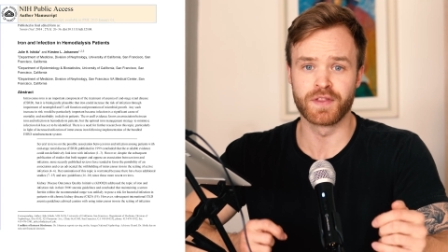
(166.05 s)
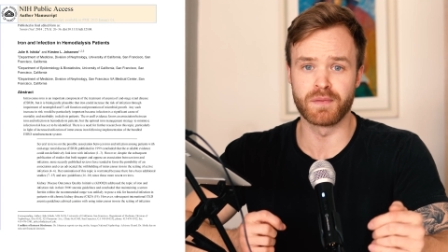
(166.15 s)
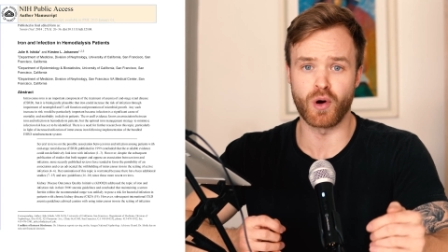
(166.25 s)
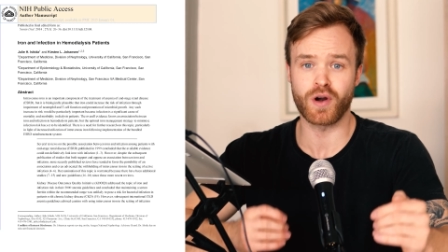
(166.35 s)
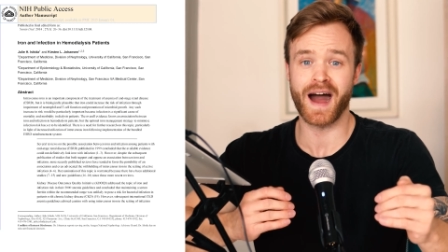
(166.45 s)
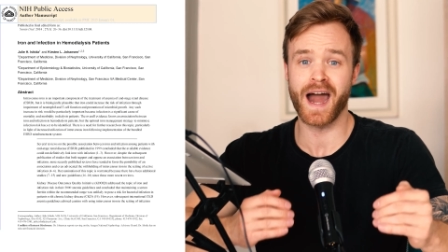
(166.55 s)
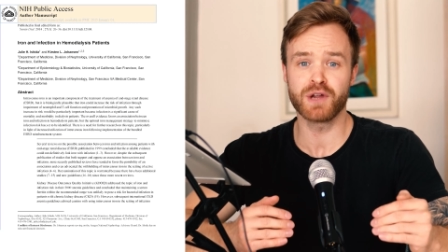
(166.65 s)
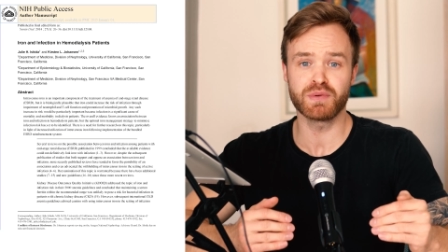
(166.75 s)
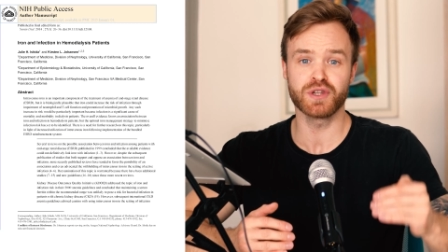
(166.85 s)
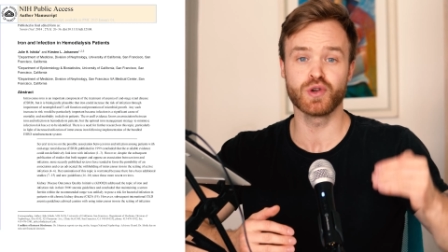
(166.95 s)
The more
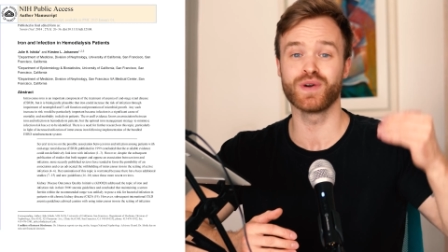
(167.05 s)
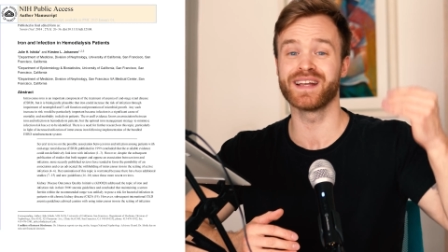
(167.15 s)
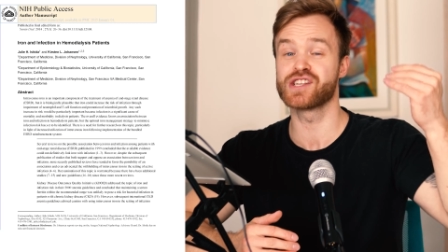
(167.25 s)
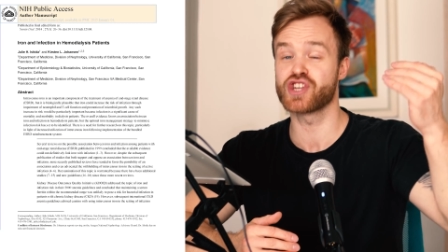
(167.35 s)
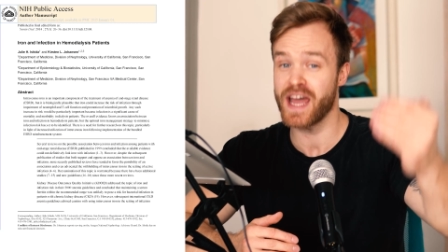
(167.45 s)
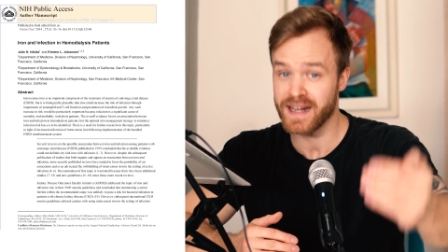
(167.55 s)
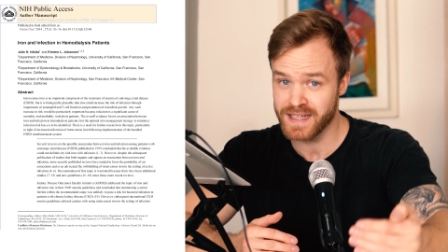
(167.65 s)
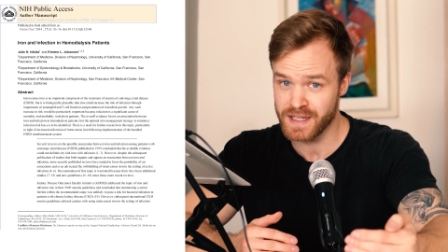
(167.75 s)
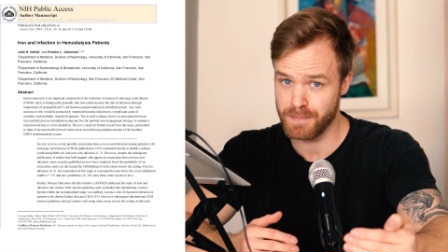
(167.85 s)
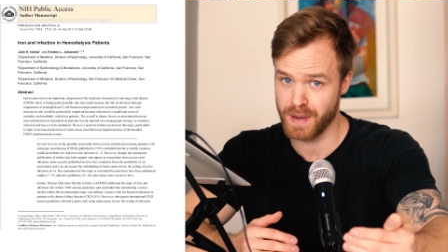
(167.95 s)
iron you
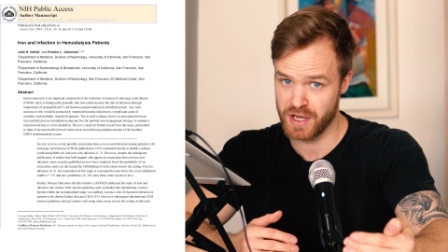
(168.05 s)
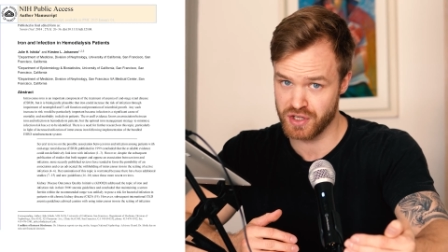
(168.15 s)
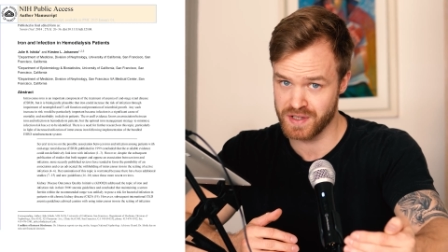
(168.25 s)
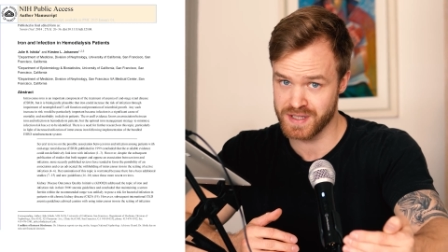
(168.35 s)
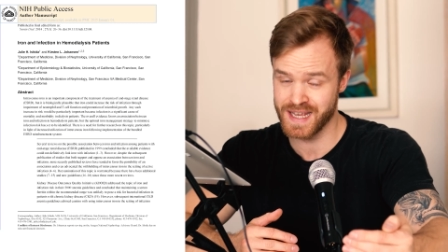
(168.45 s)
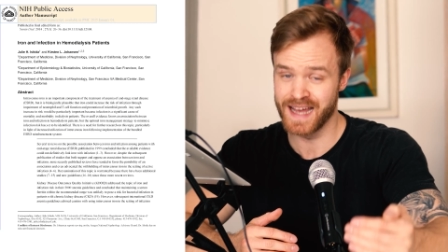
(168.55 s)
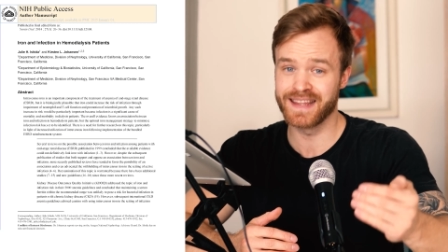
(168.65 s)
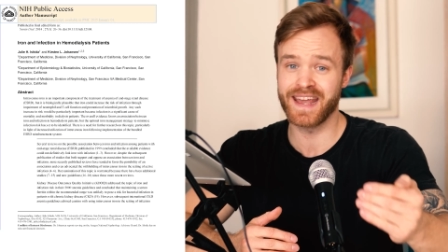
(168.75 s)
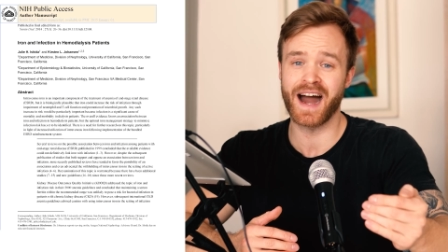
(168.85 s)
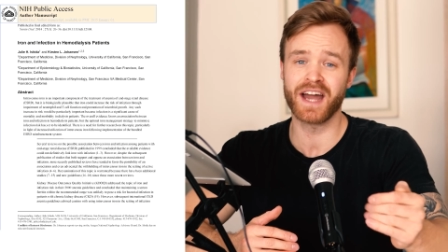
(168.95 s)
inject in the patients,
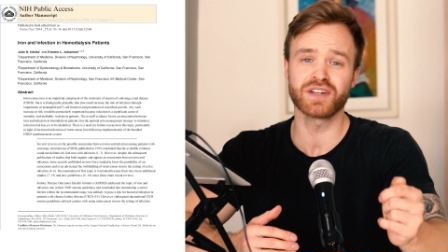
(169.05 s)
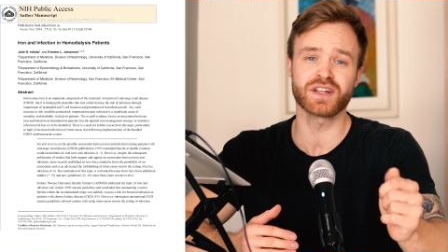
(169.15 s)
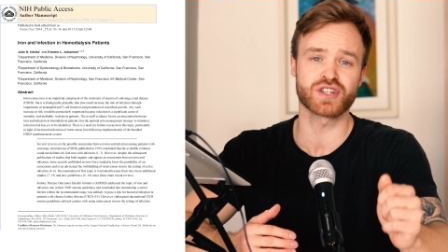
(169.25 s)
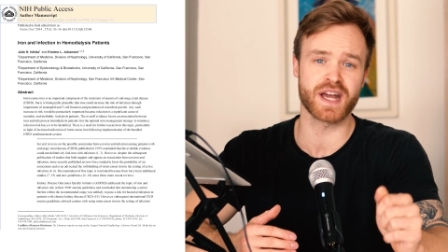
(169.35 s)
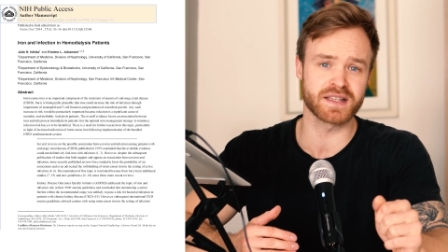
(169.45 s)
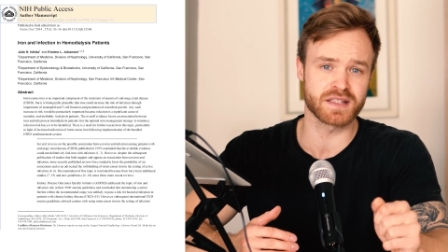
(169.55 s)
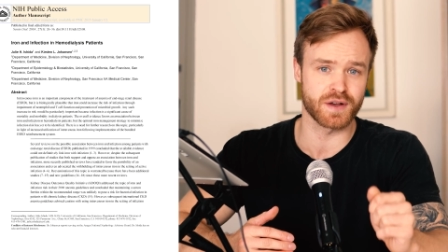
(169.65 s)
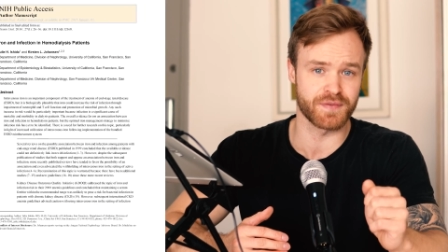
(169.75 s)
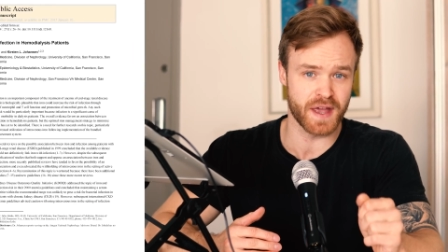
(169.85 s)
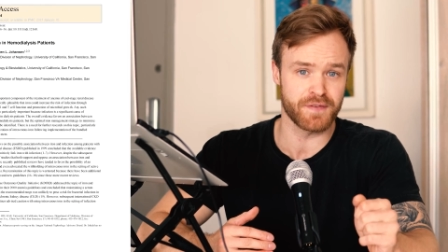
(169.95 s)
the higher the chances
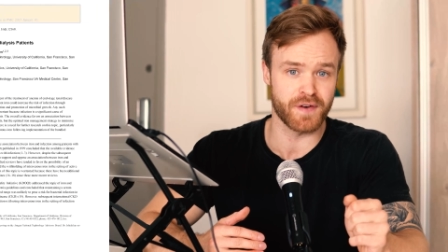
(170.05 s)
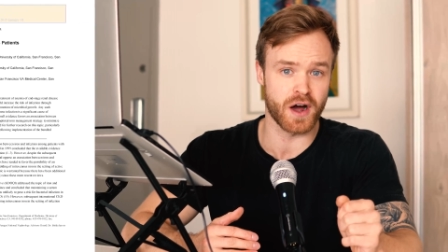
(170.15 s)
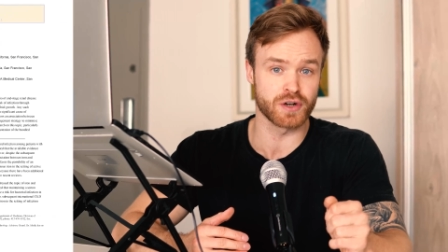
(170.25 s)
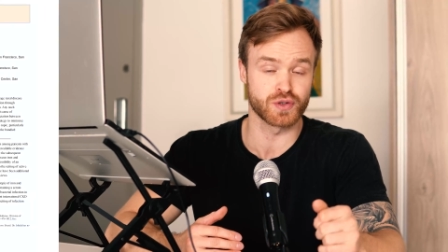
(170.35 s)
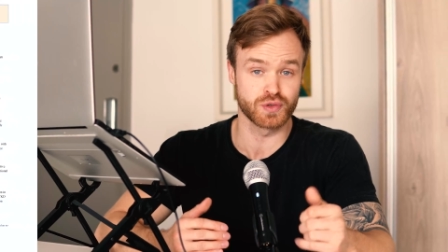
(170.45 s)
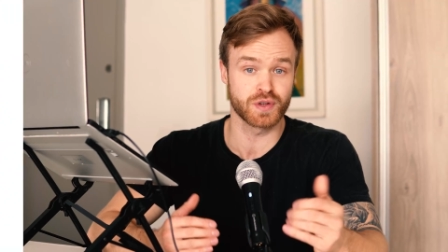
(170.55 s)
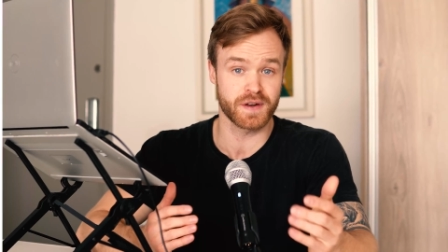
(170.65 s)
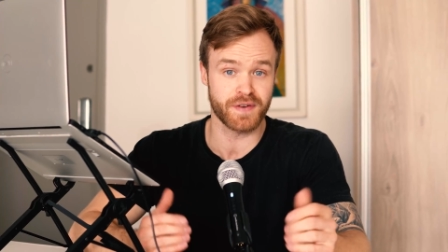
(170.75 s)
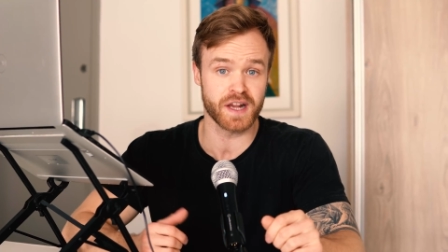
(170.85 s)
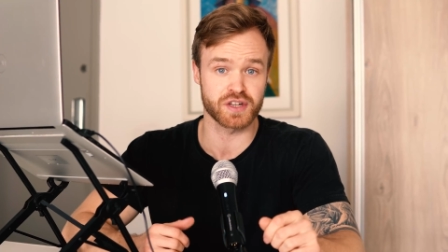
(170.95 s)
of death are due to
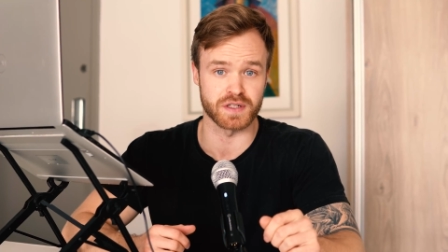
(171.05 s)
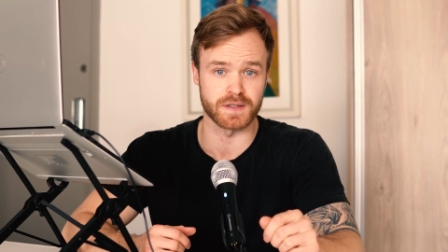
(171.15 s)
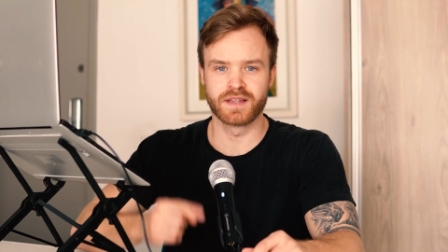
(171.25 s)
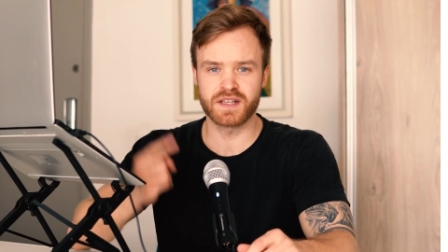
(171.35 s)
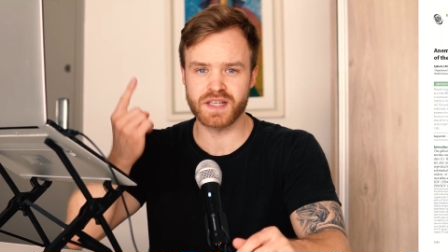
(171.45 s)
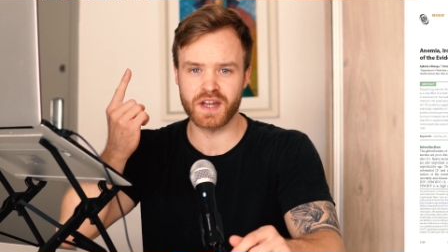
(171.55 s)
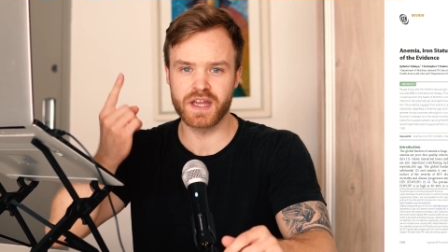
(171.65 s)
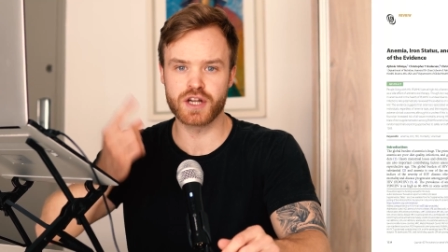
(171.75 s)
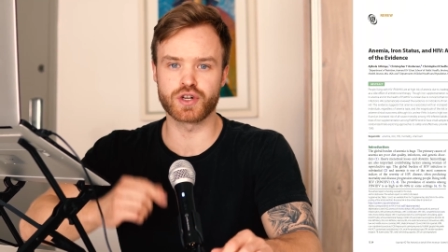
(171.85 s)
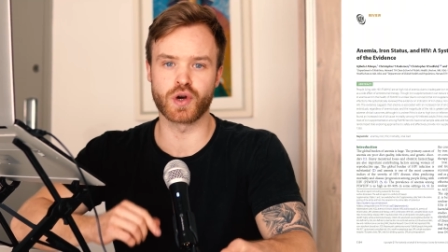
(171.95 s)
infection. This study
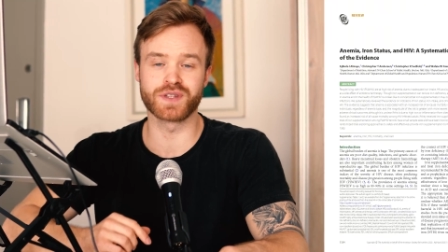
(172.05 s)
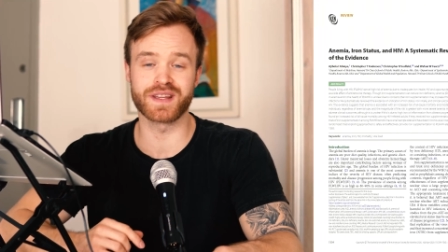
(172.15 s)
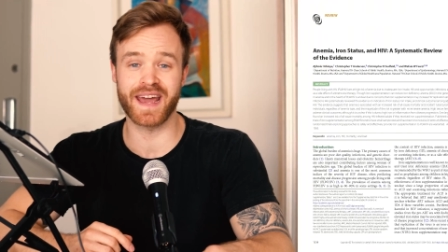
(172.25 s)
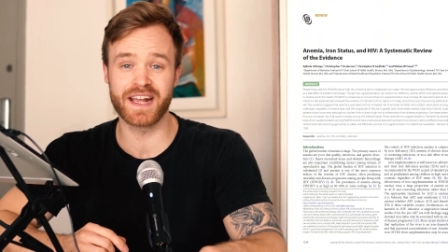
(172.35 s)
here showed that